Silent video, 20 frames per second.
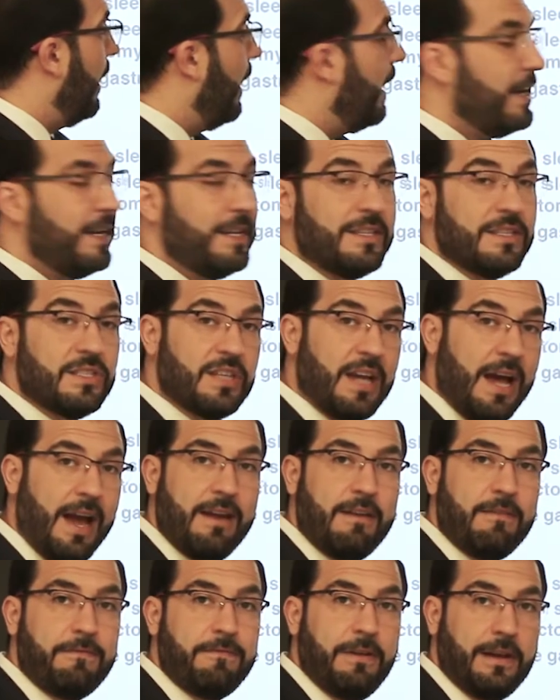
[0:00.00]
any
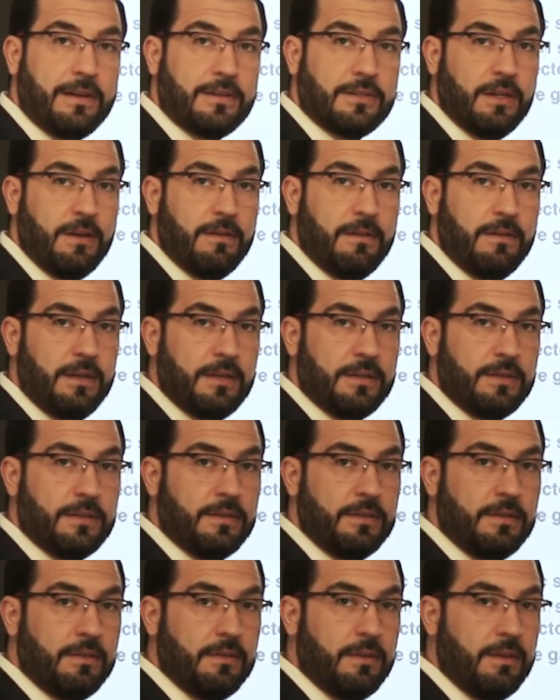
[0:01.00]
side effects of
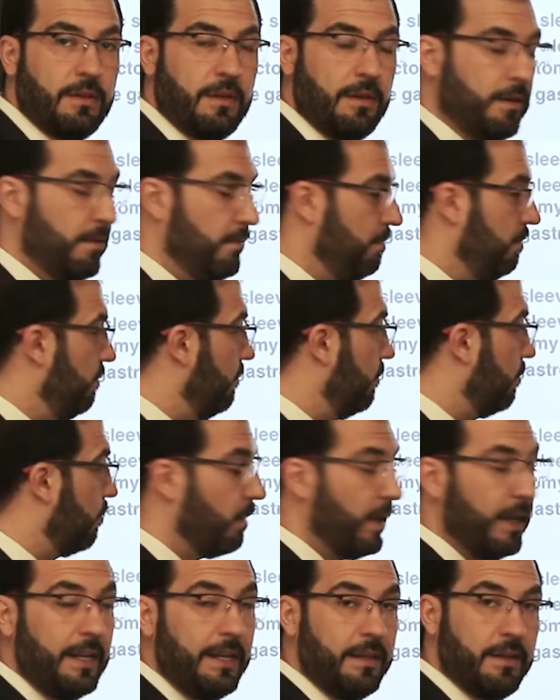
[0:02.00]
this?
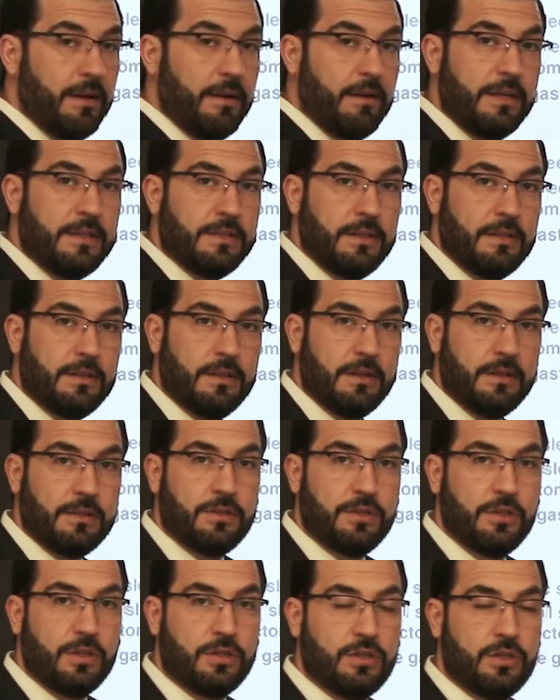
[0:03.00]
Really, there isn't.
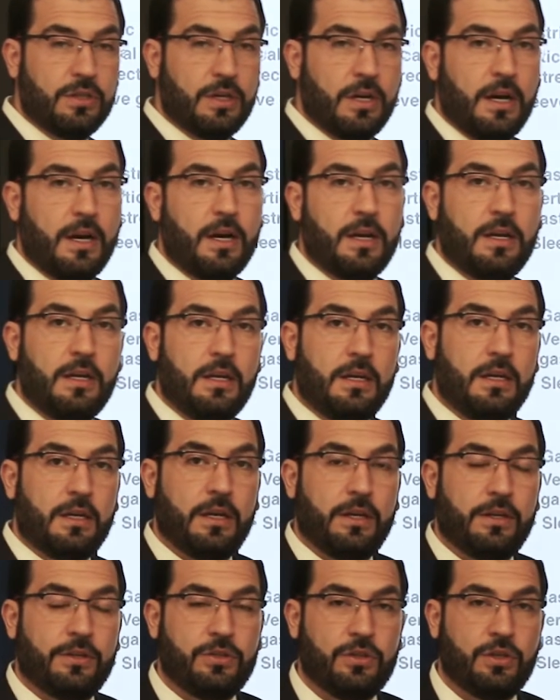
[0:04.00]
It's just
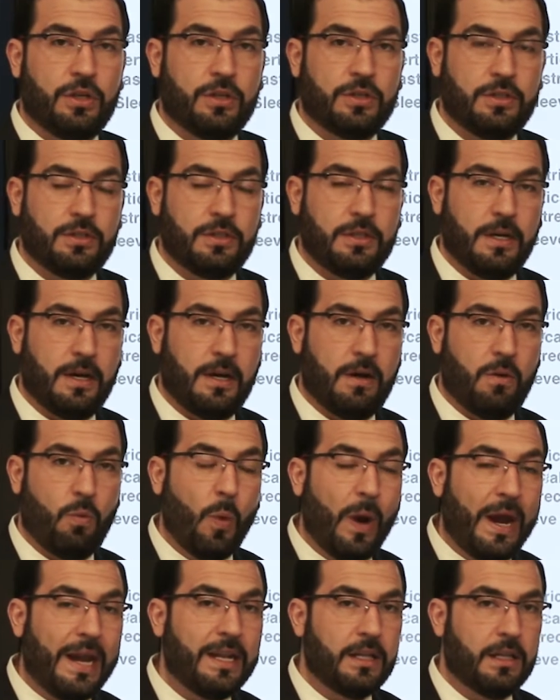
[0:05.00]

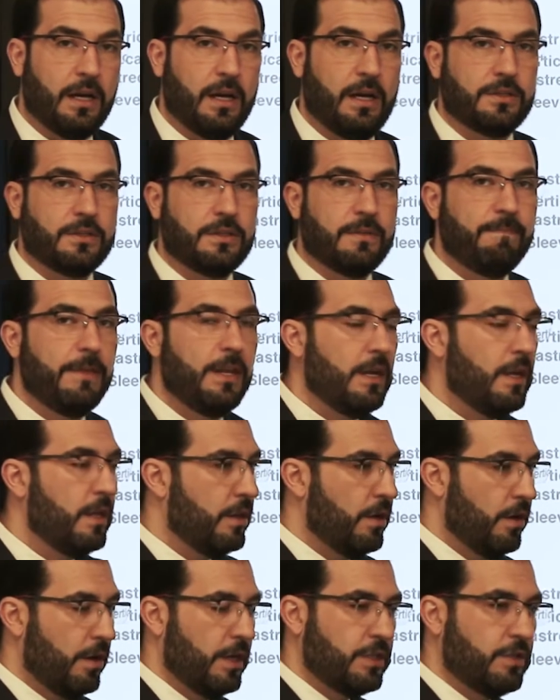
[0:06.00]
weight loss.
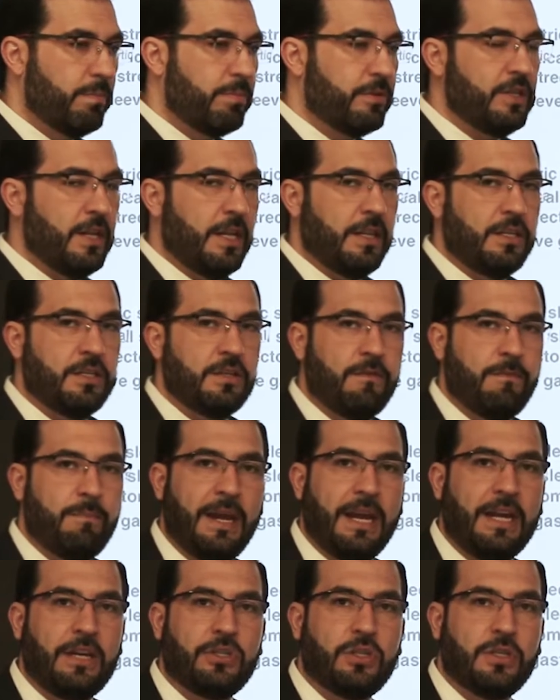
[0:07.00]
There is a percentage of
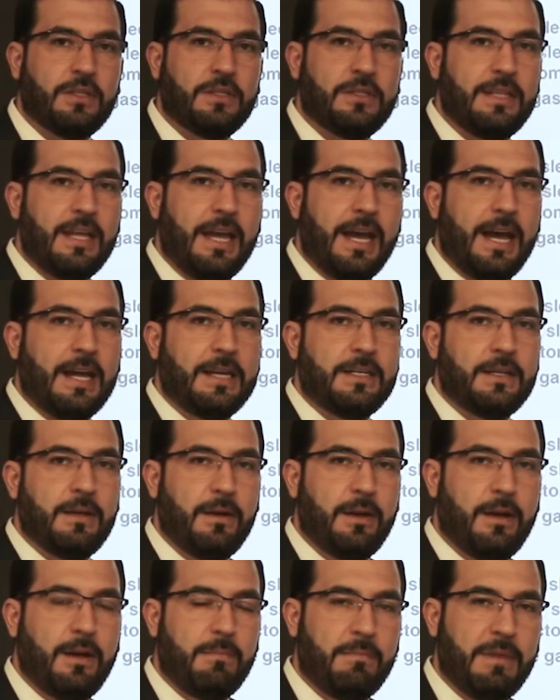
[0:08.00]
patients
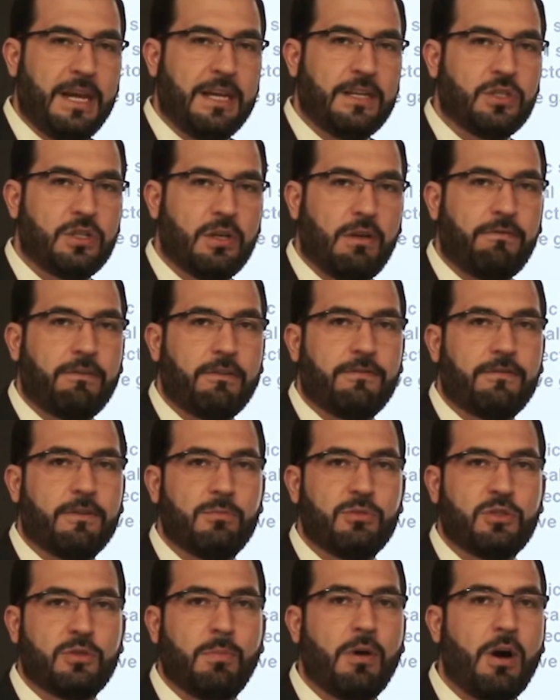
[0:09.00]
that may suffer
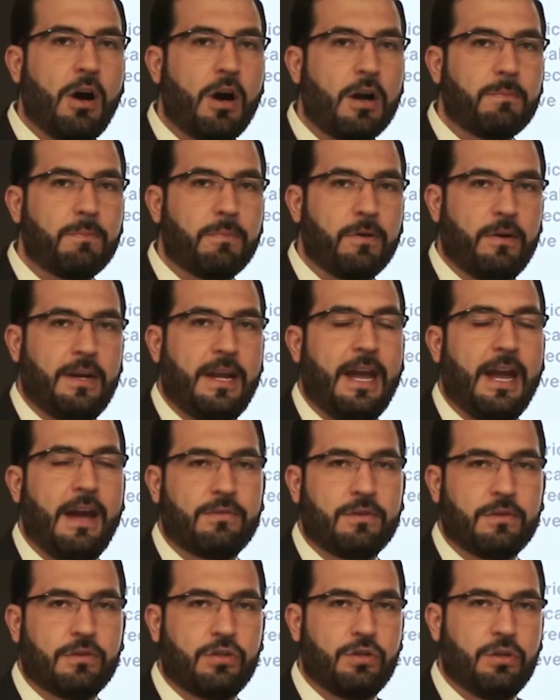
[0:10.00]
from some heartburn
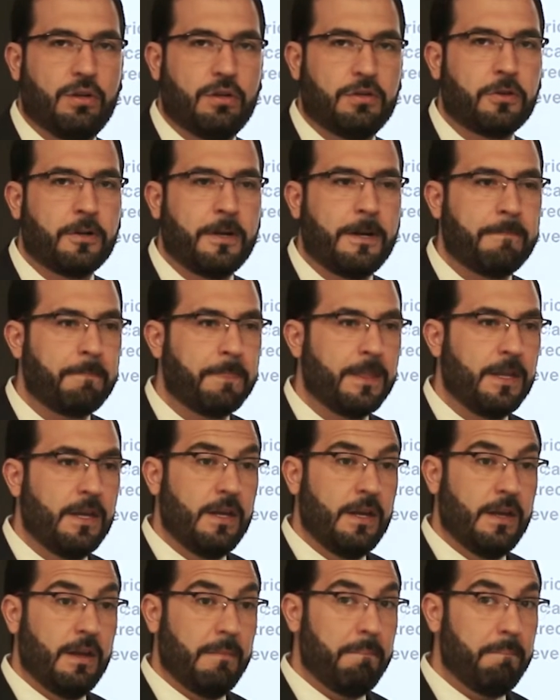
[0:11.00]
after surgery.
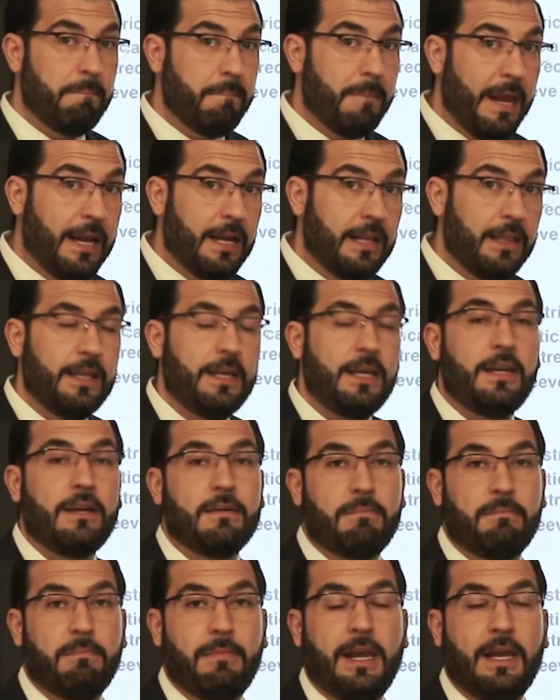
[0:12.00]

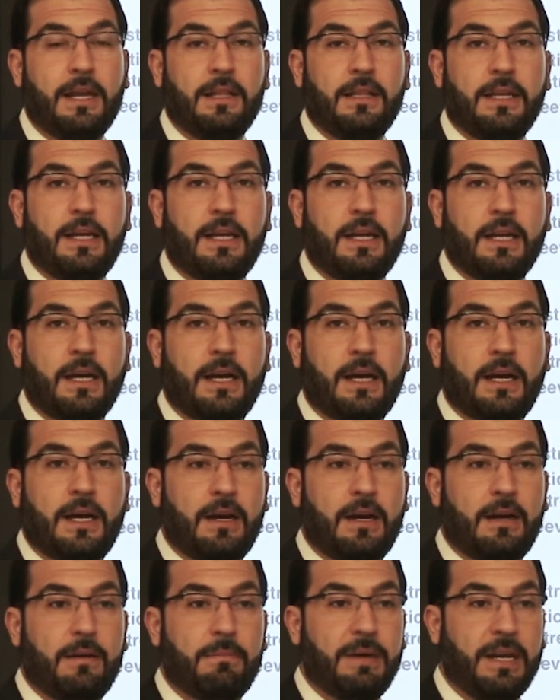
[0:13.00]
Mainly
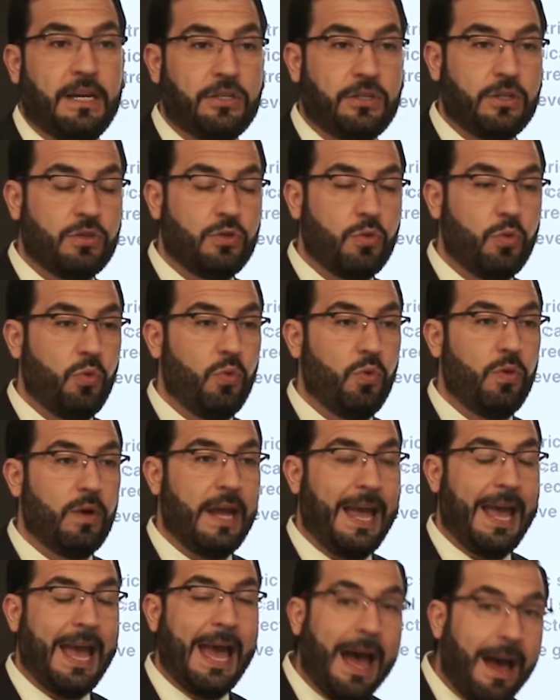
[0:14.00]
patients who
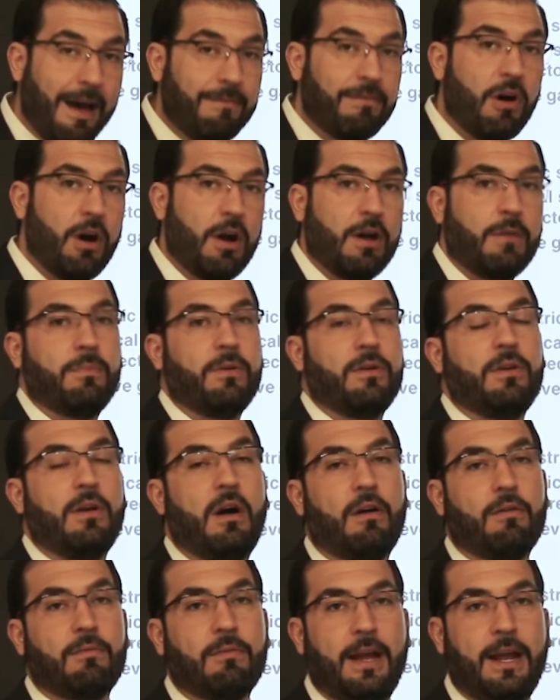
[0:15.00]
have heartburn
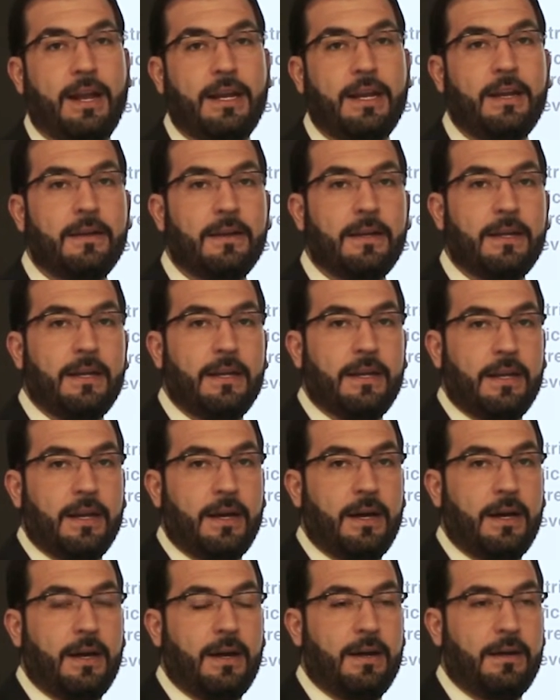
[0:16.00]
already,
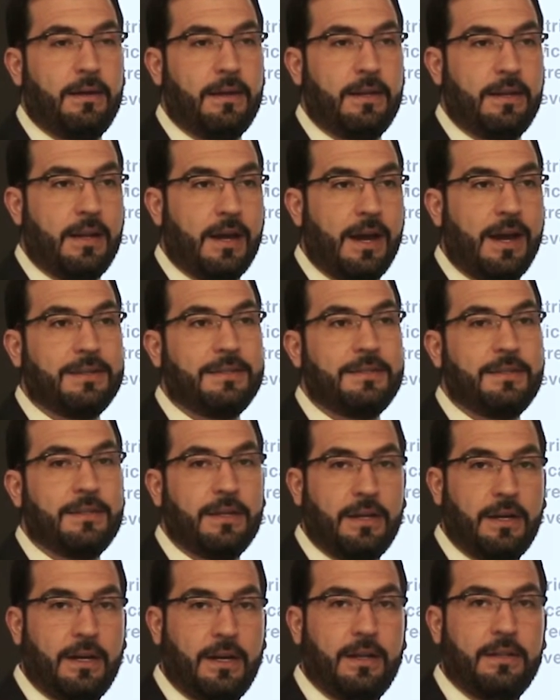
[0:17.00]
not
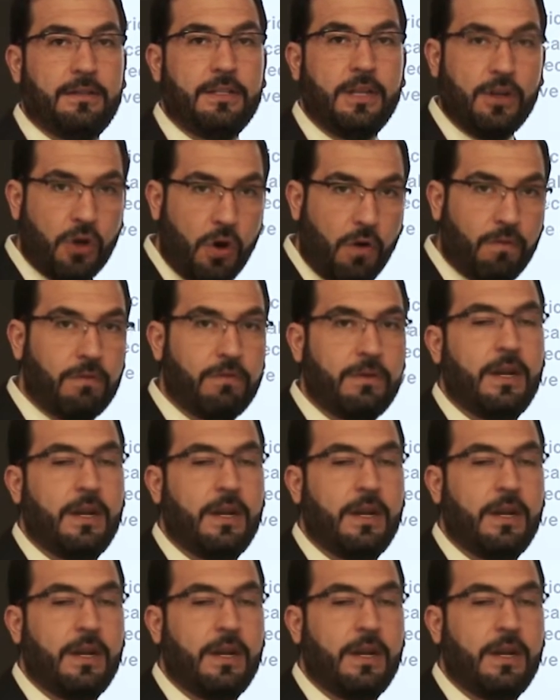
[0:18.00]
de novo,